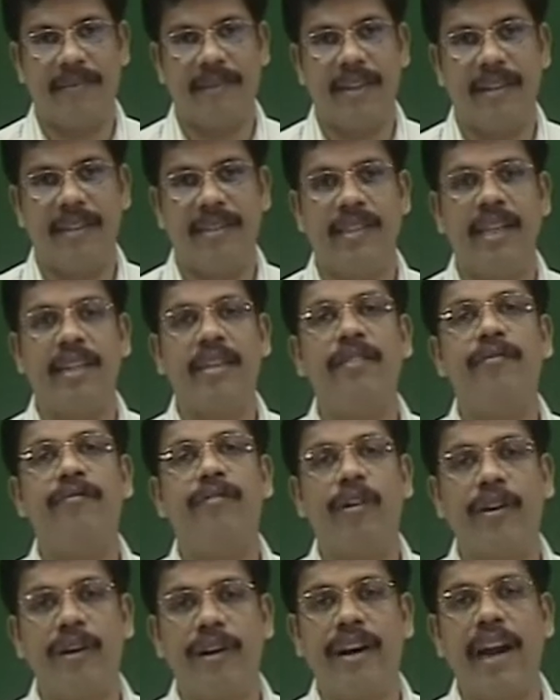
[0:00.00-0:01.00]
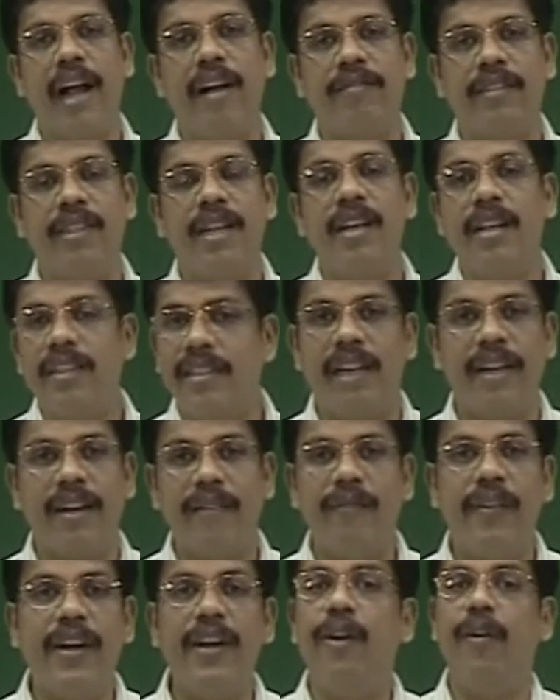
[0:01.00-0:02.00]
certain photographs, certain
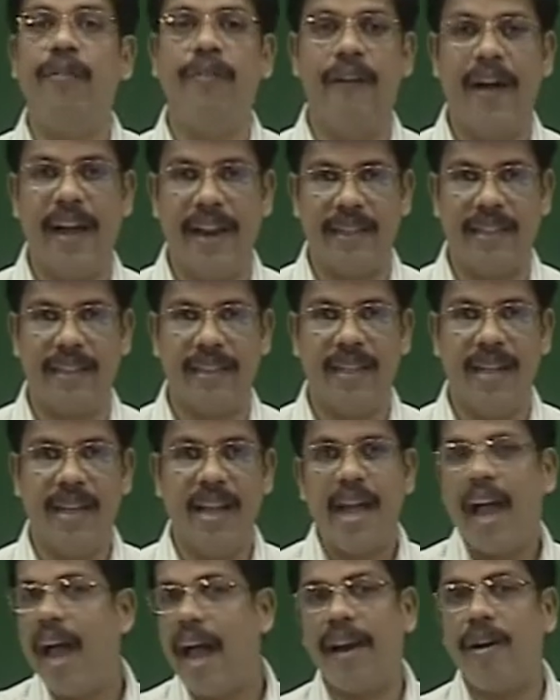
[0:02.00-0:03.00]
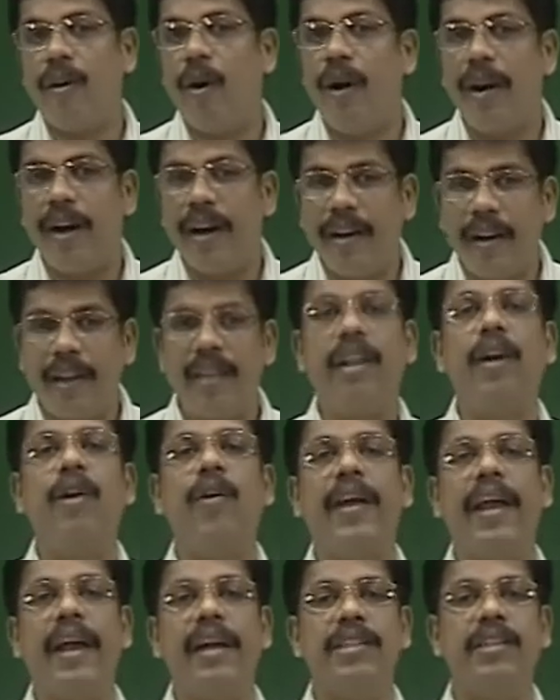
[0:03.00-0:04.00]
video files. And on another
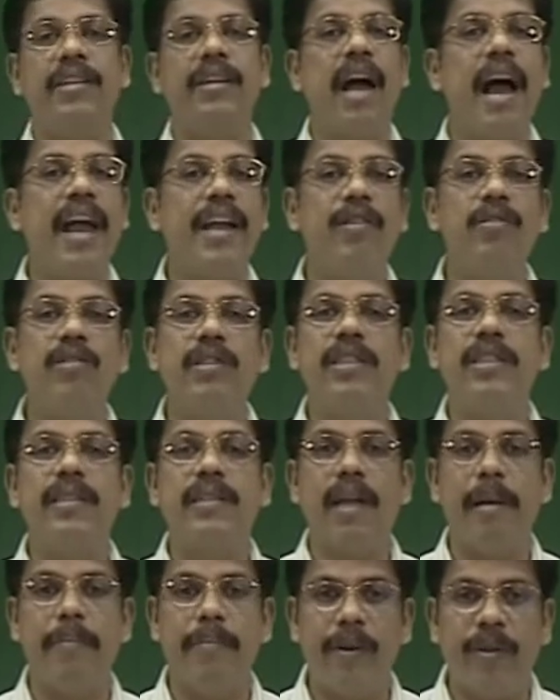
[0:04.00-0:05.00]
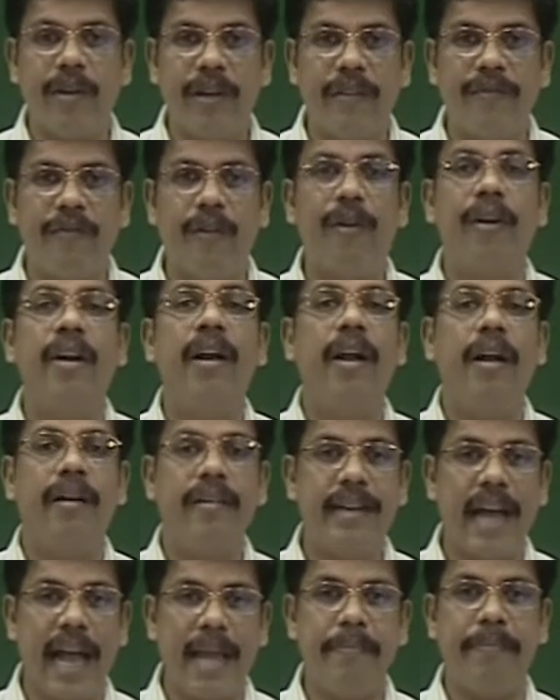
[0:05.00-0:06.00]
occasion, I use this computer for
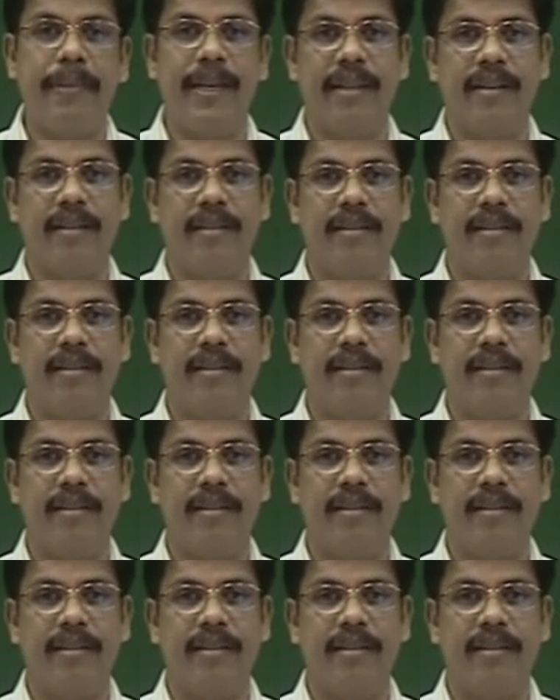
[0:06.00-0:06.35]
typing.